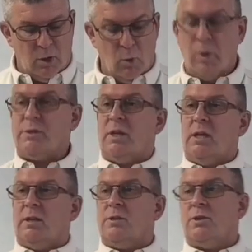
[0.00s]
Oh, once
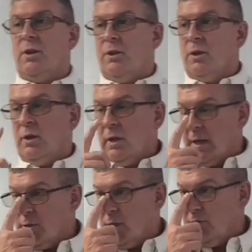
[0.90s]
again, there's another
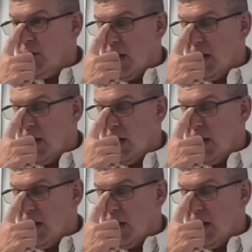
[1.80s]
election of